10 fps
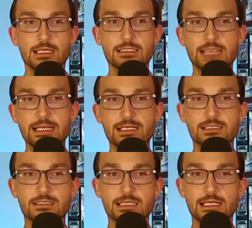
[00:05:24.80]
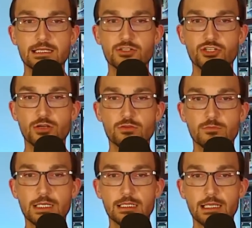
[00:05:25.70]
data that has shown
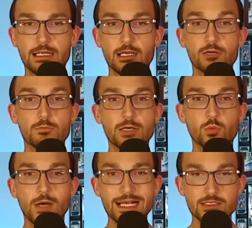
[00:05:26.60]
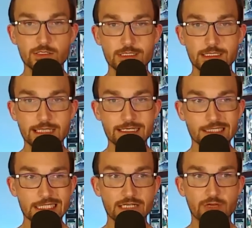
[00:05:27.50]
Budweiser's
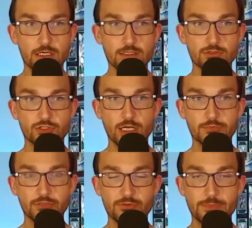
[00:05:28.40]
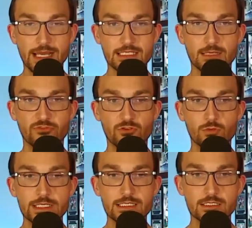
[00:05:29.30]
sales have also dropped over the past several
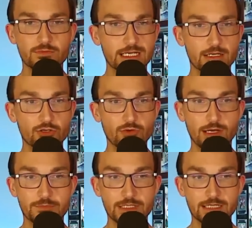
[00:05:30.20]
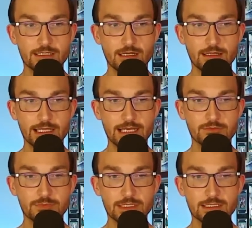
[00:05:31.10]
weeks. Do we got new updates on
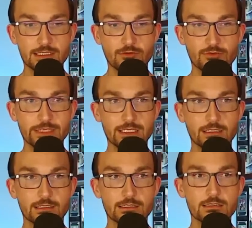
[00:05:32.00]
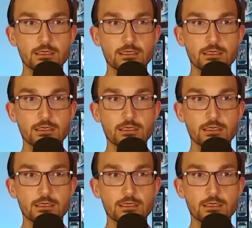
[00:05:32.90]
that? Because that would be hilarious.